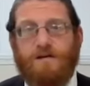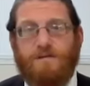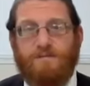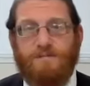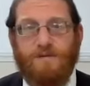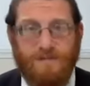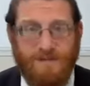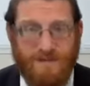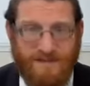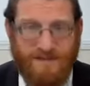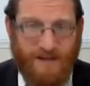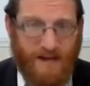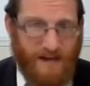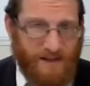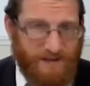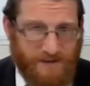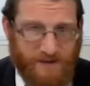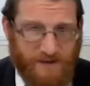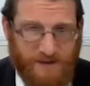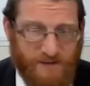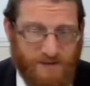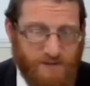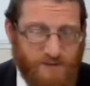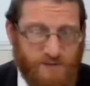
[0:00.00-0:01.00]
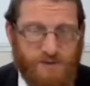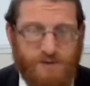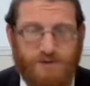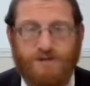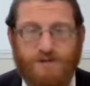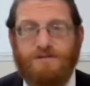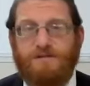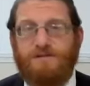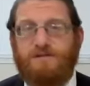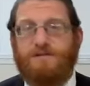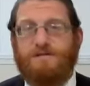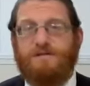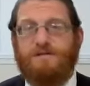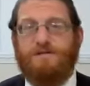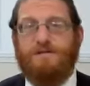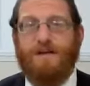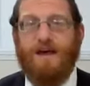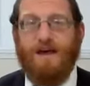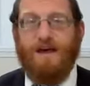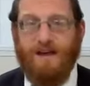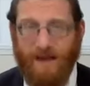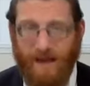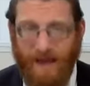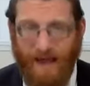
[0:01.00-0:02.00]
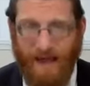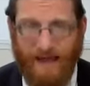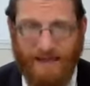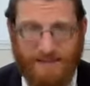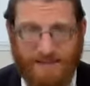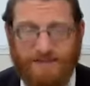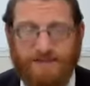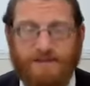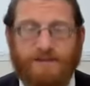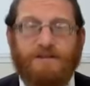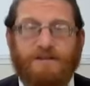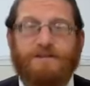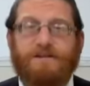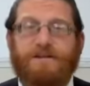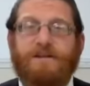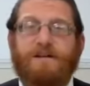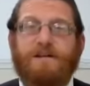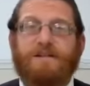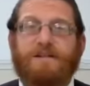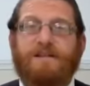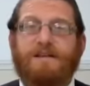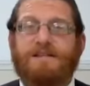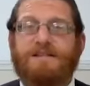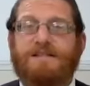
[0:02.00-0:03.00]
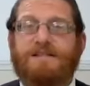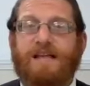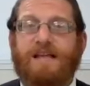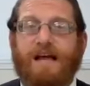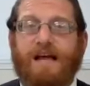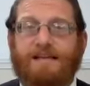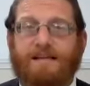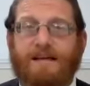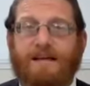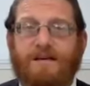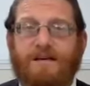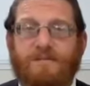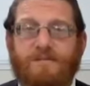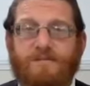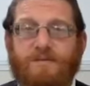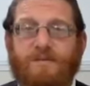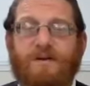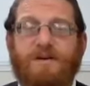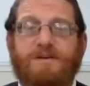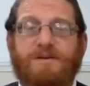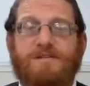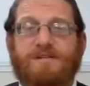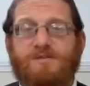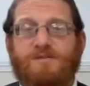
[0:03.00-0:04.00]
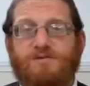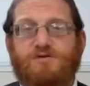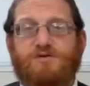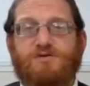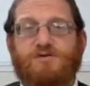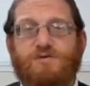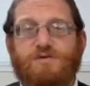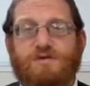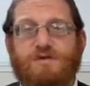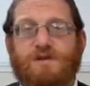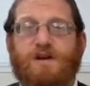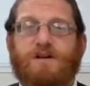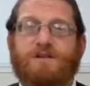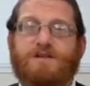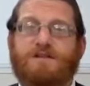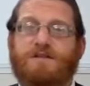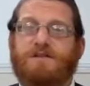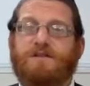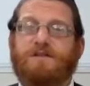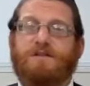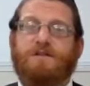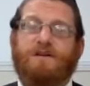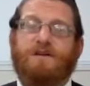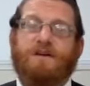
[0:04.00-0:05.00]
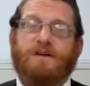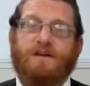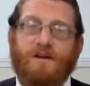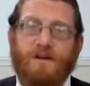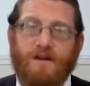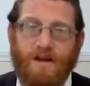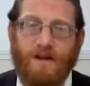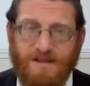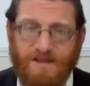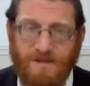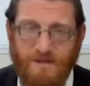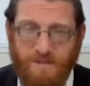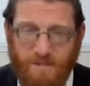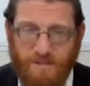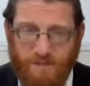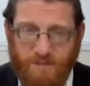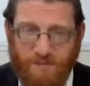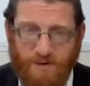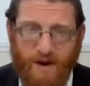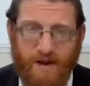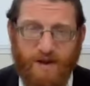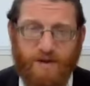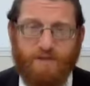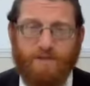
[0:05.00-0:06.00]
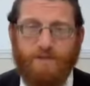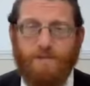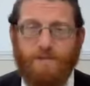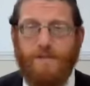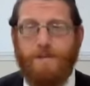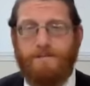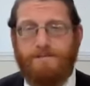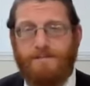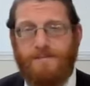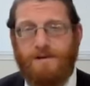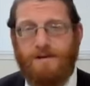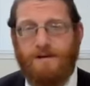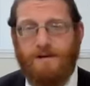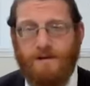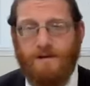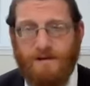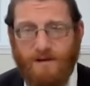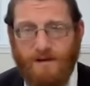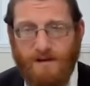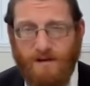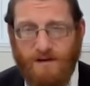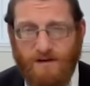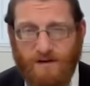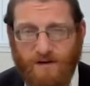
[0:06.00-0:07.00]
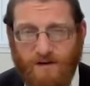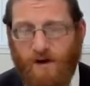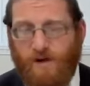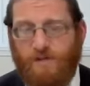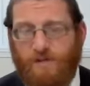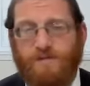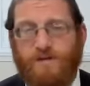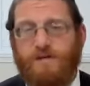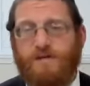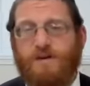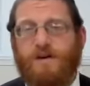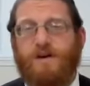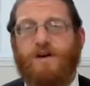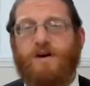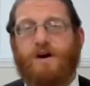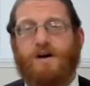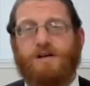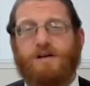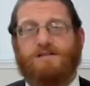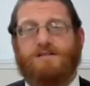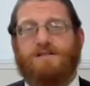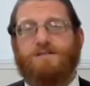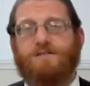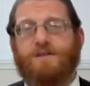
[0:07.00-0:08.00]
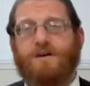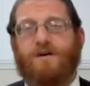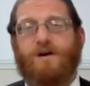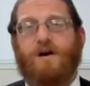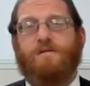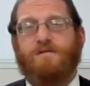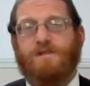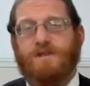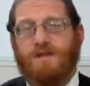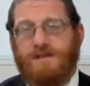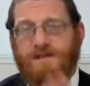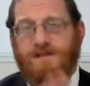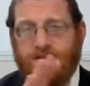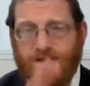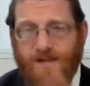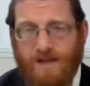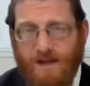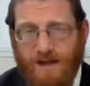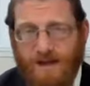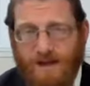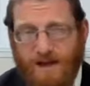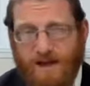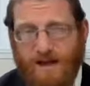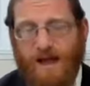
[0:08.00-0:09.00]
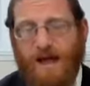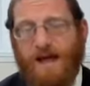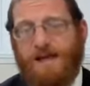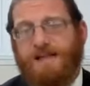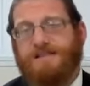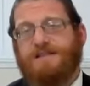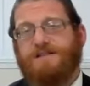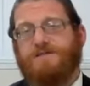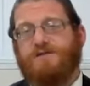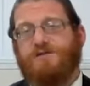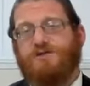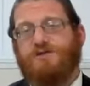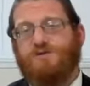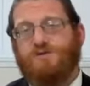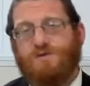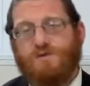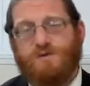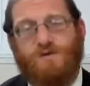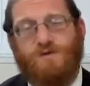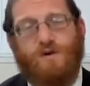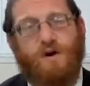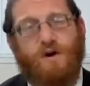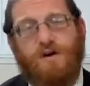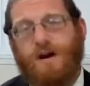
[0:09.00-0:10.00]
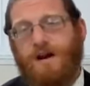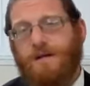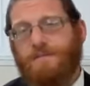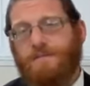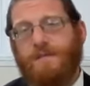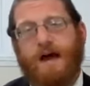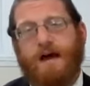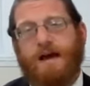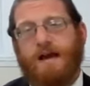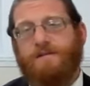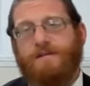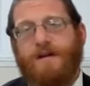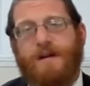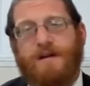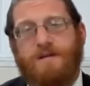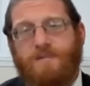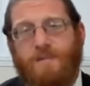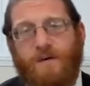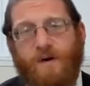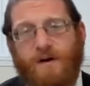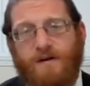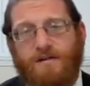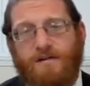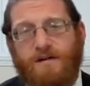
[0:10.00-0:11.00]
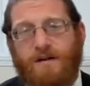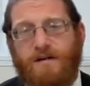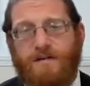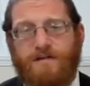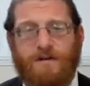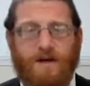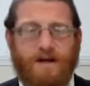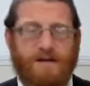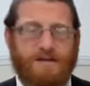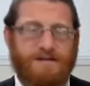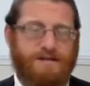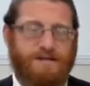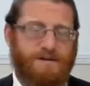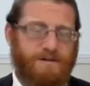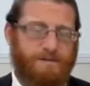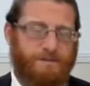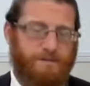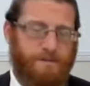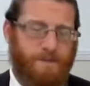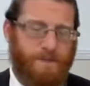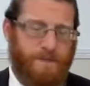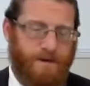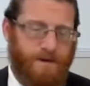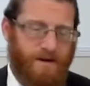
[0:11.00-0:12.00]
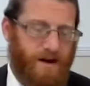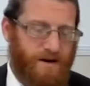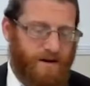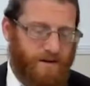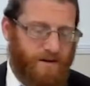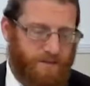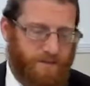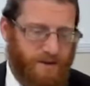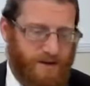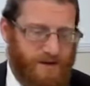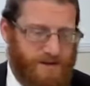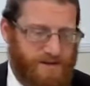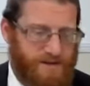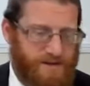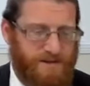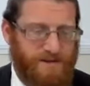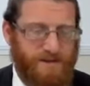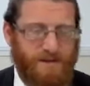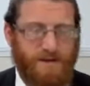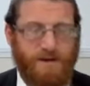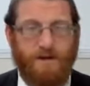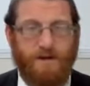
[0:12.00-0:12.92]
be Mesader Kiddushin at a chasna that is not taking place in the shul's chutzner. It's a break from the minig in the Kovna. The custom in Kovna is chasna in the shul's courtyard. I'm not going to have any part in any of the chasna, in any other place.